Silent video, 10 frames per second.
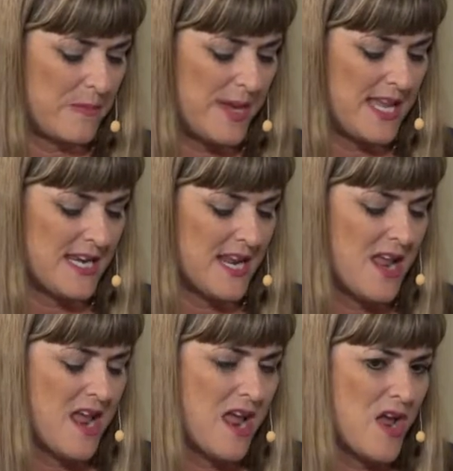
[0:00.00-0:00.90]
But
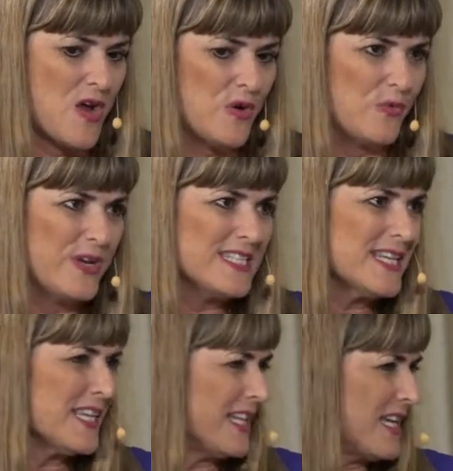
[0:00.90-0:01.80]

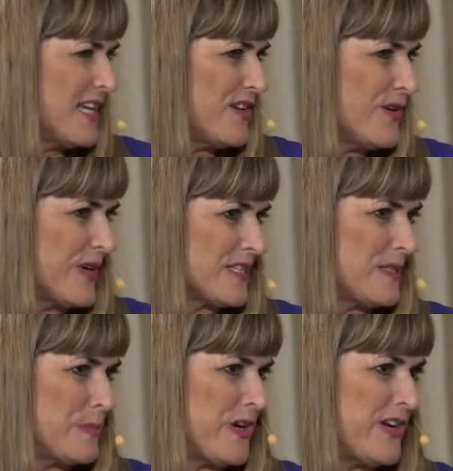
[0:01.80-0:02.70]
recently you
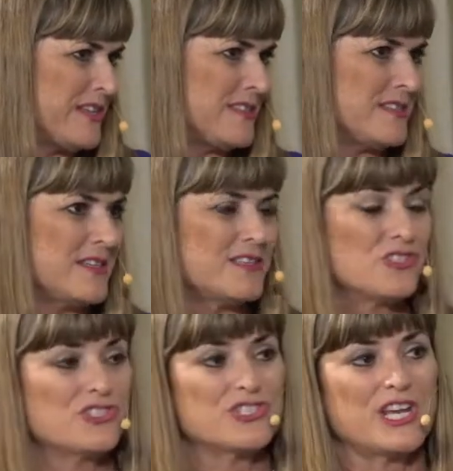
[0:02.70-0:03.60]
experienced a
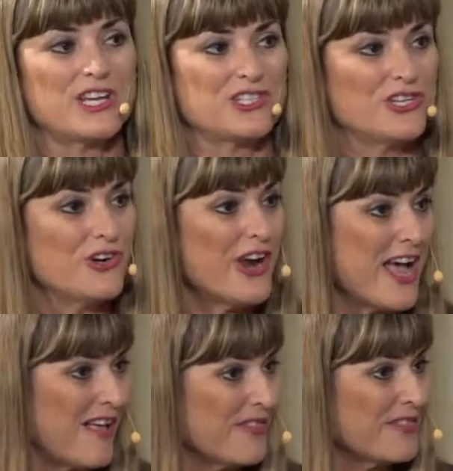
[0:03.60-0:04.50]
change in your
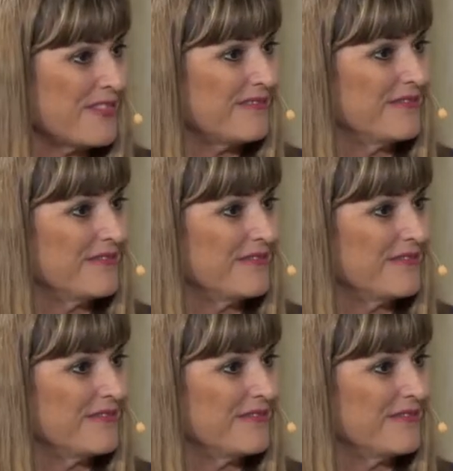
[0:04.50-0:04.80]
health.